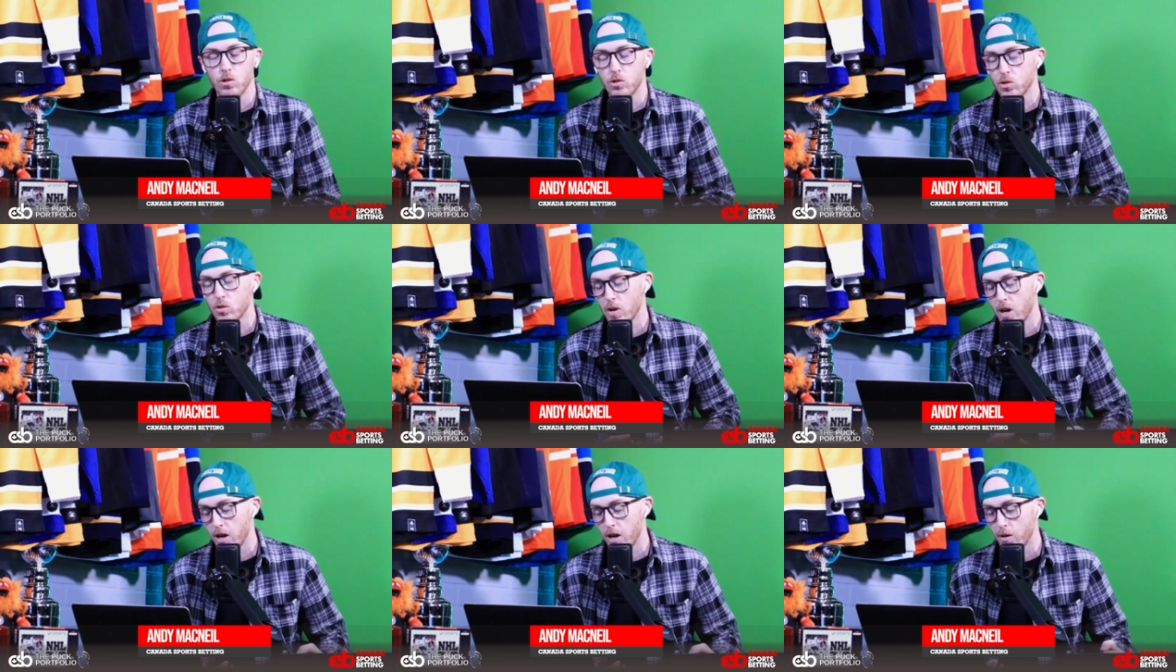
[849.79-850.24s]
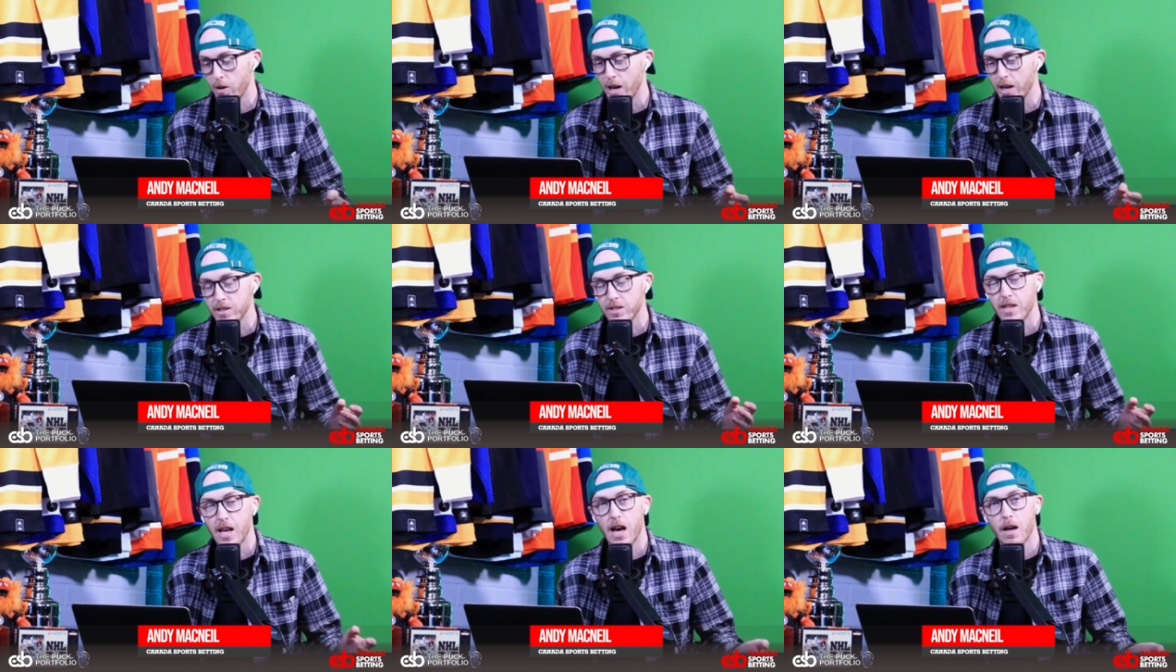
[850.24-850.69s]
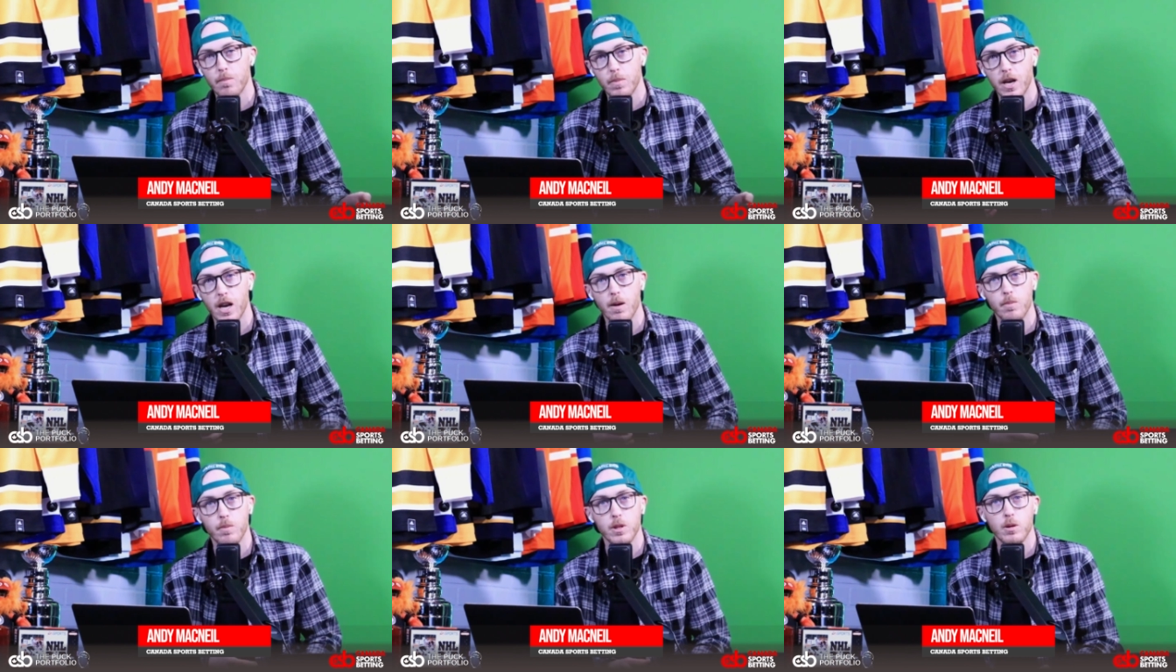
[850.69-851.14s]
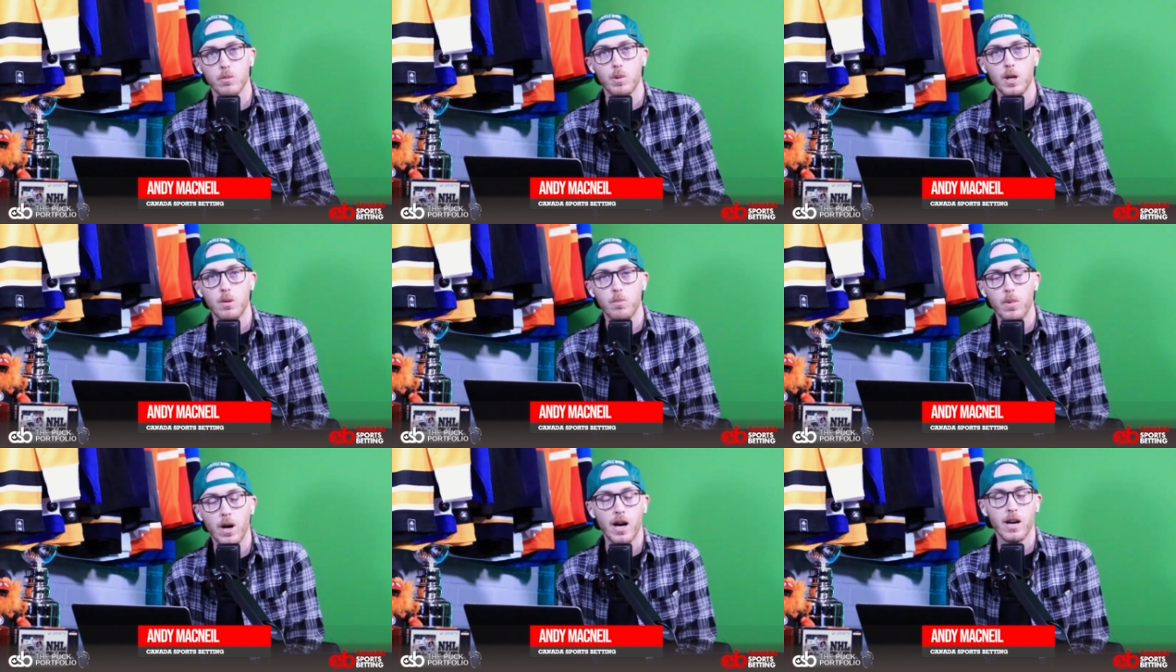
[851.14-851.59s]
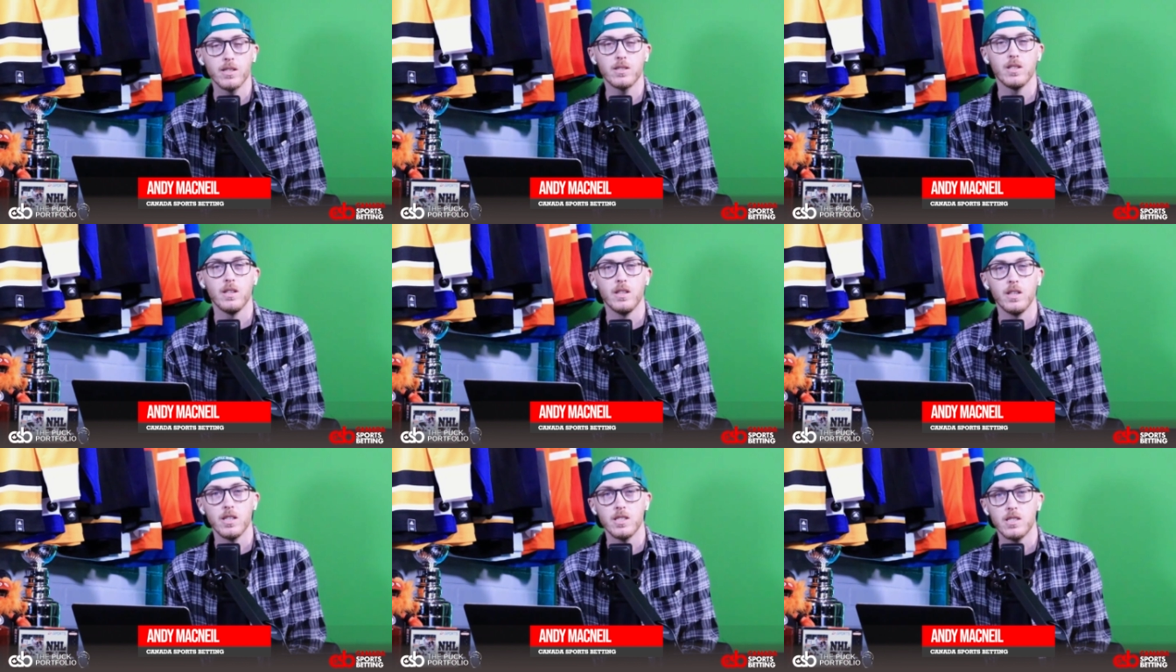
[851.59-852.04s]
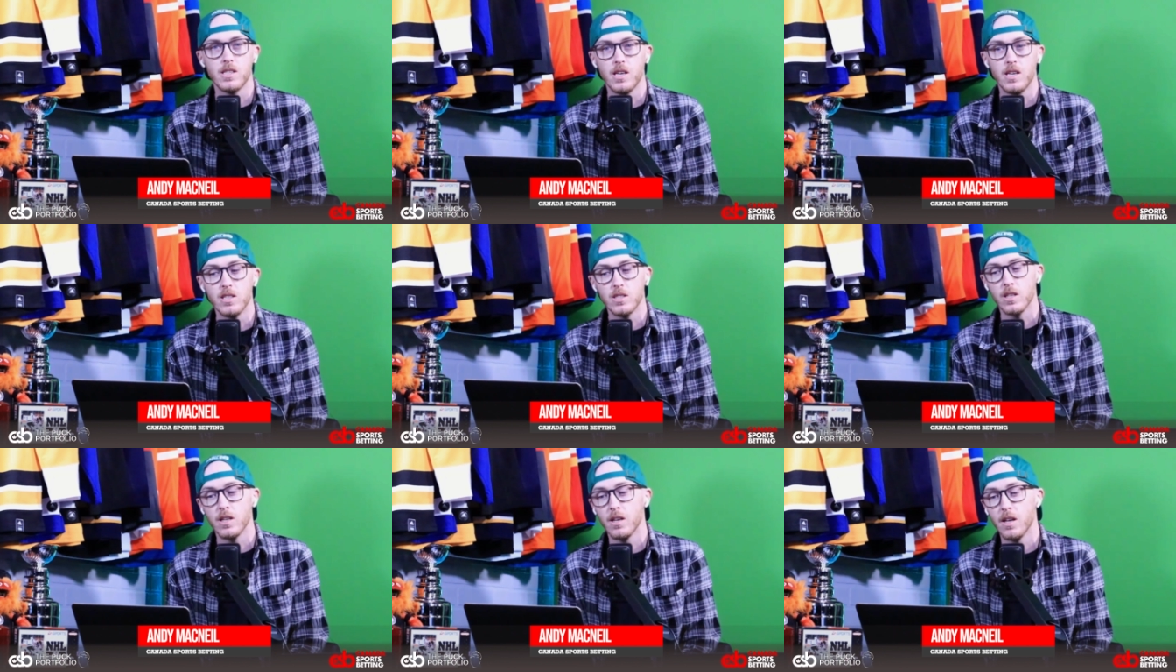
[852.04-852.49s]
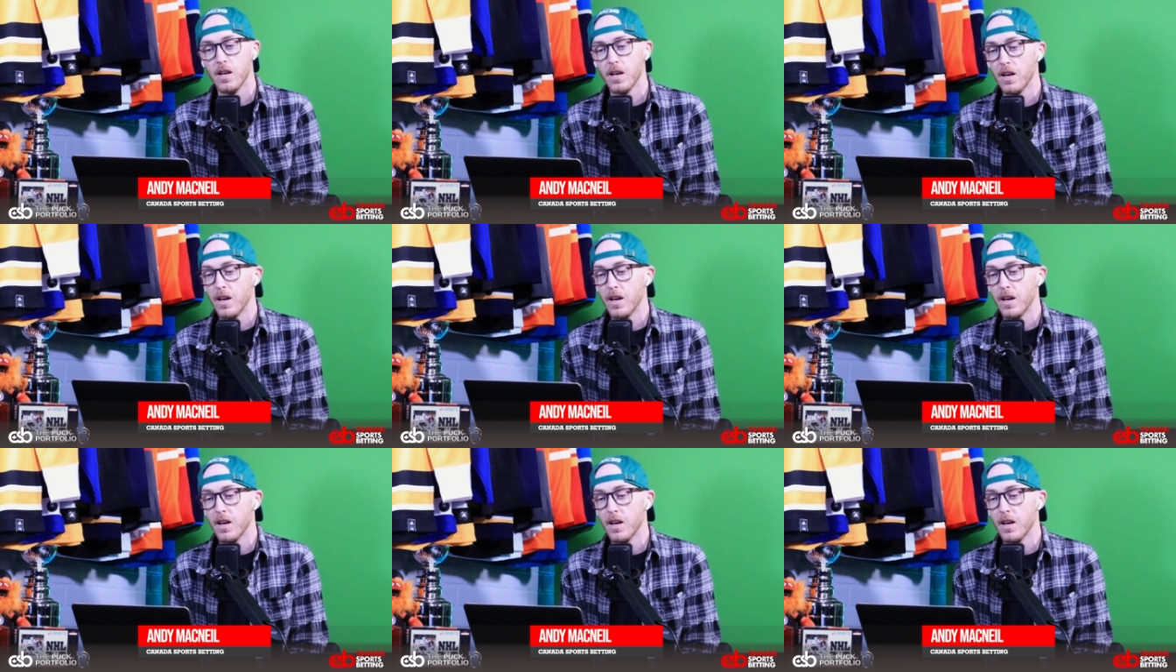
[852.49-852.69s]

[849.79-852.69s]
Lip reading: Toronto has not been able to beat Boston this season.